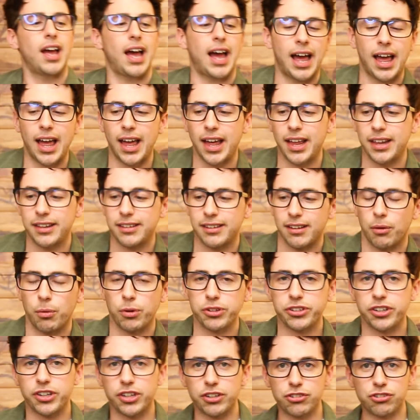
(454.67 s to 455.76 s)
and I
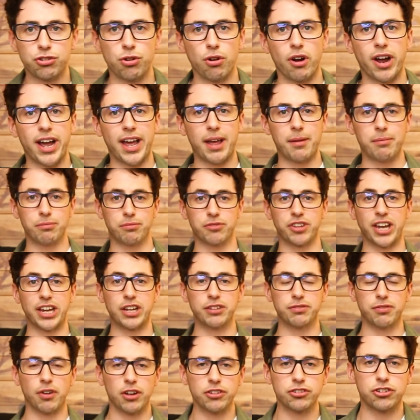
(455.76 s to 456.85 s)
wanted to try and take
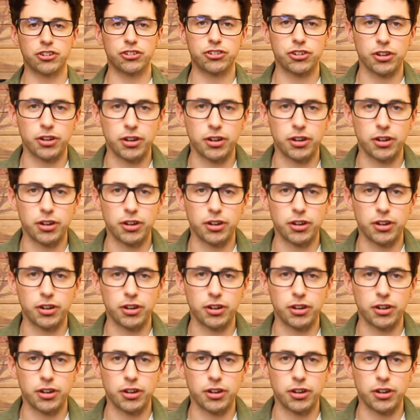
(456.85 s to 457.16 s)
advantage